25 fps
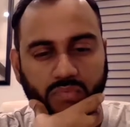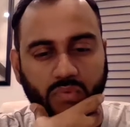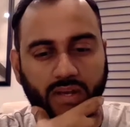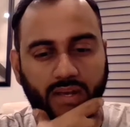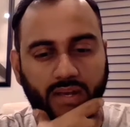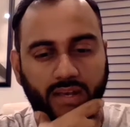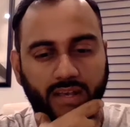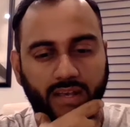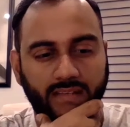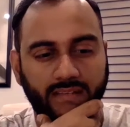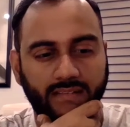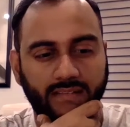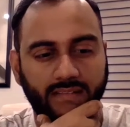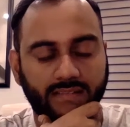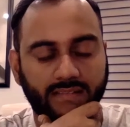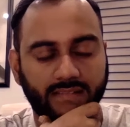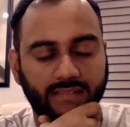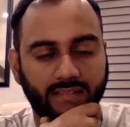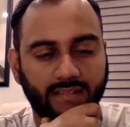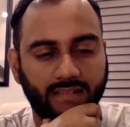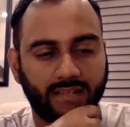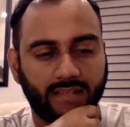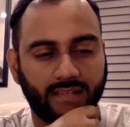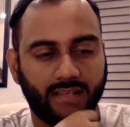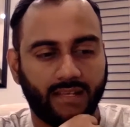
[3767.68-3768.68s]
was
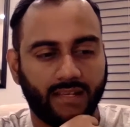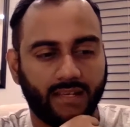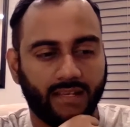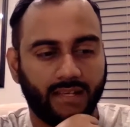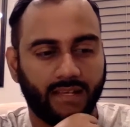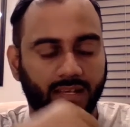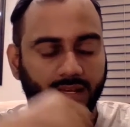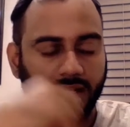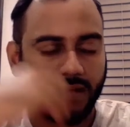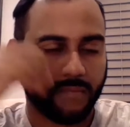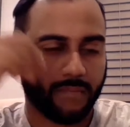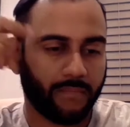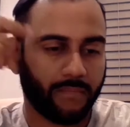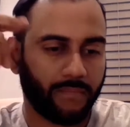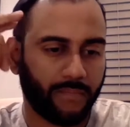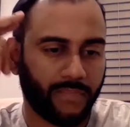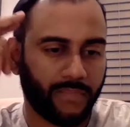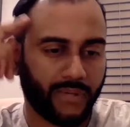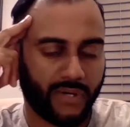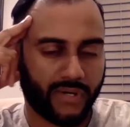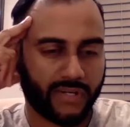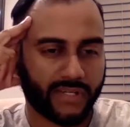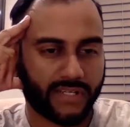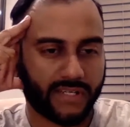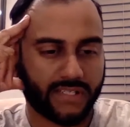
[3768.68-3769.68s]

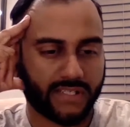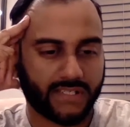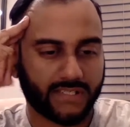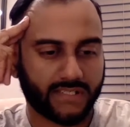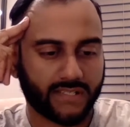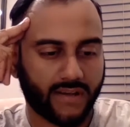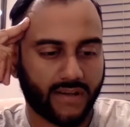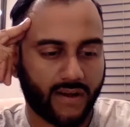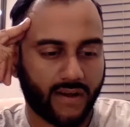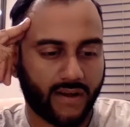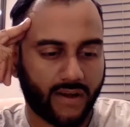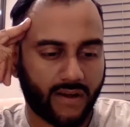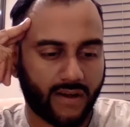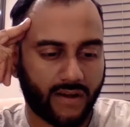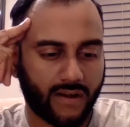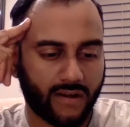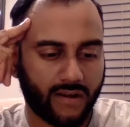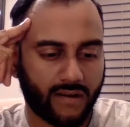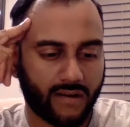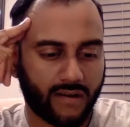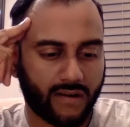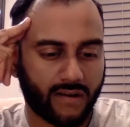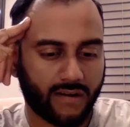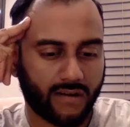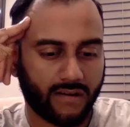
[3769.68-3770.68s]
books
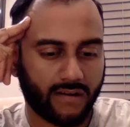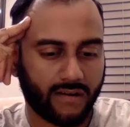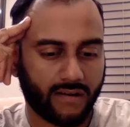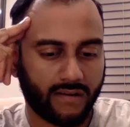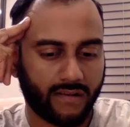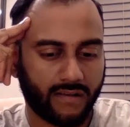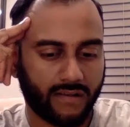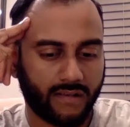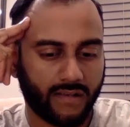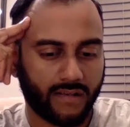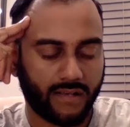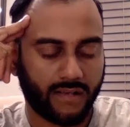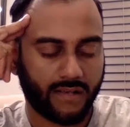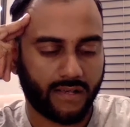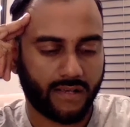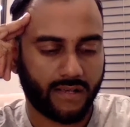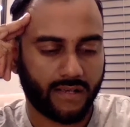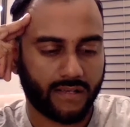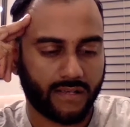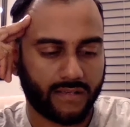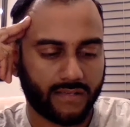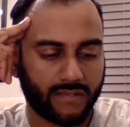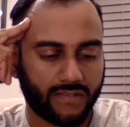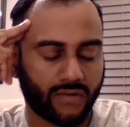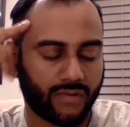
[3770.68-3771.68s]
are,
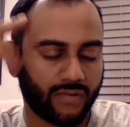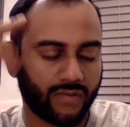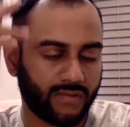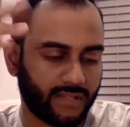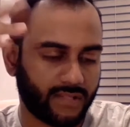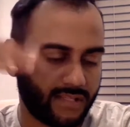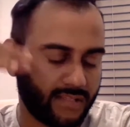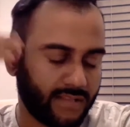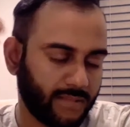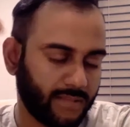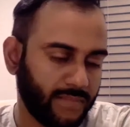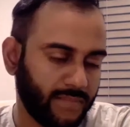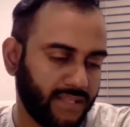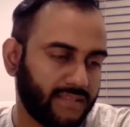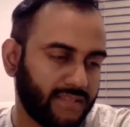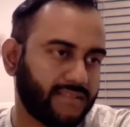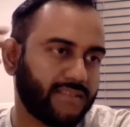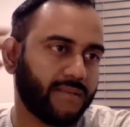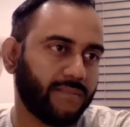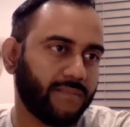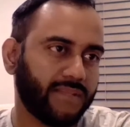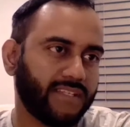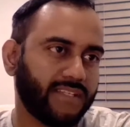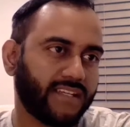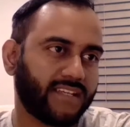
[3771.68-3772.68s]
so let
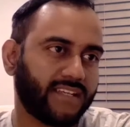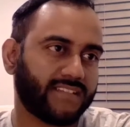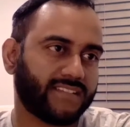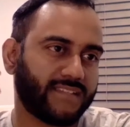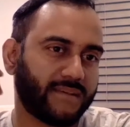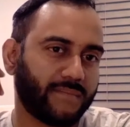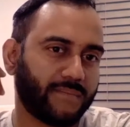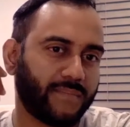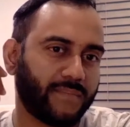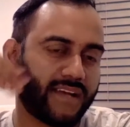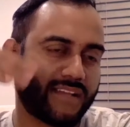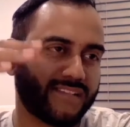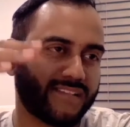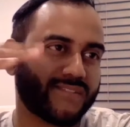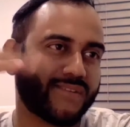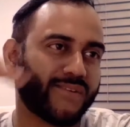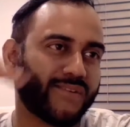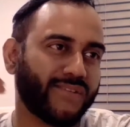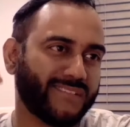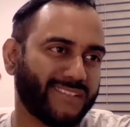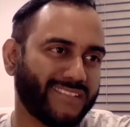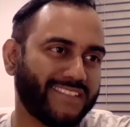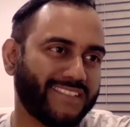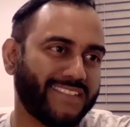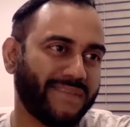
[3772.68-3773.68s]
me take a step back. Let's go
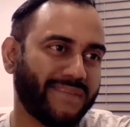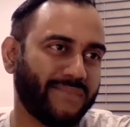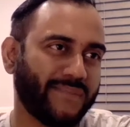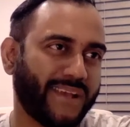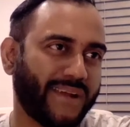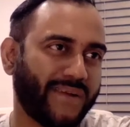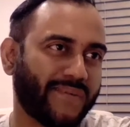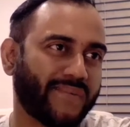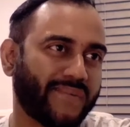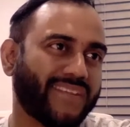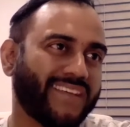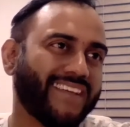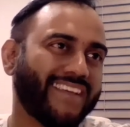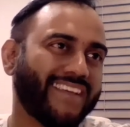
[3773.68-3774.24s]
a little deep now.